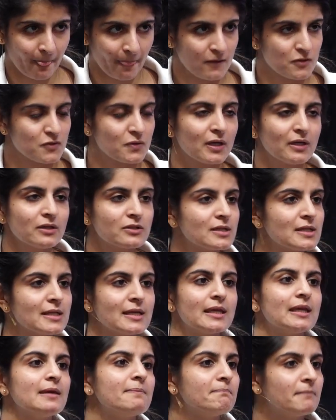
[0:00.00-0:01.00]
So you can't
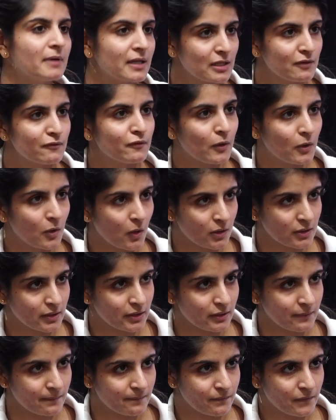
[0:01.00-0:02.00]
really keep money for long
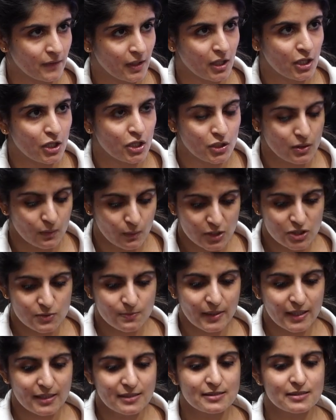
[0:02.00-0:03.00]
term, which
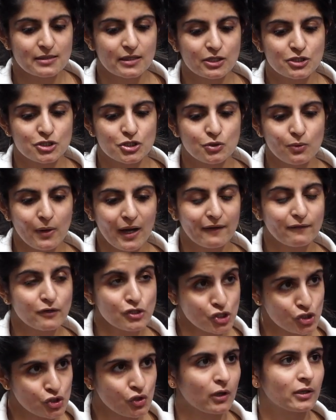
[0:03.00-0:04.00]
means that you have a
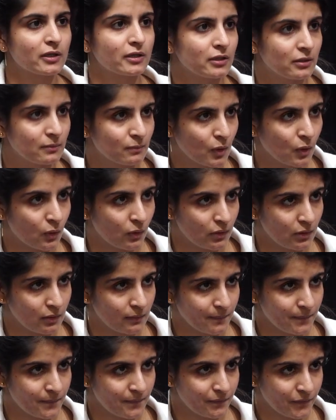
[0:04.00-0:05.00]
short term goal.
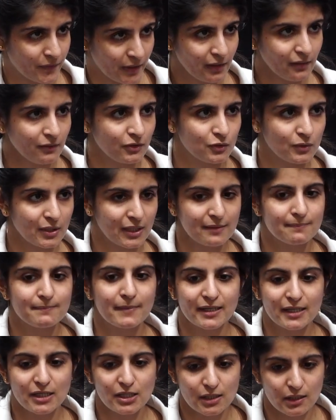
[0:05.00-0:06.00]
Yeah, you need
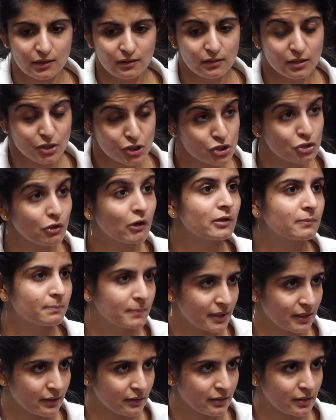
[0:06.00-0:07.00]
money in the short
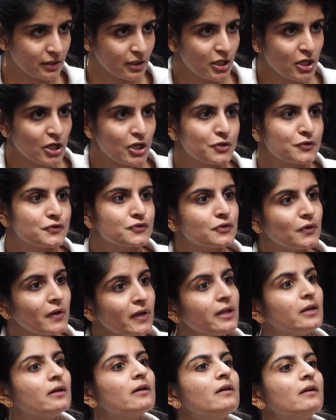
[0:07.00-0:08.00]
period. So
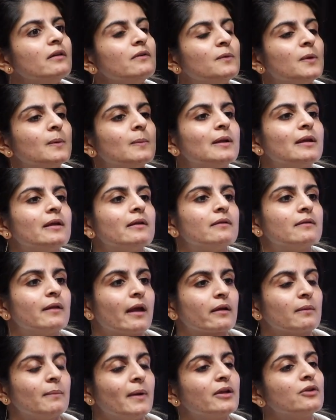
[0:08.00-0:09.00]
here we will
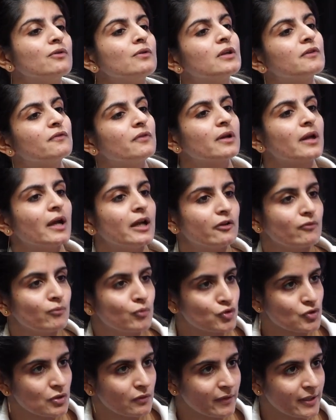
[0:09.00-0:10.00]
recommend you different kind of
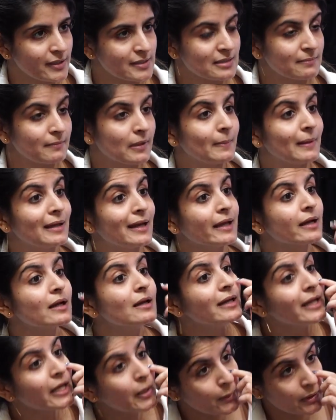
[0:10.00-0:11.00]
mutual funds, maybe like a
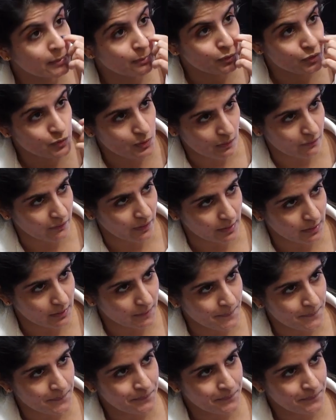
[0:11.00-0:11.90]
liquid mutual fund.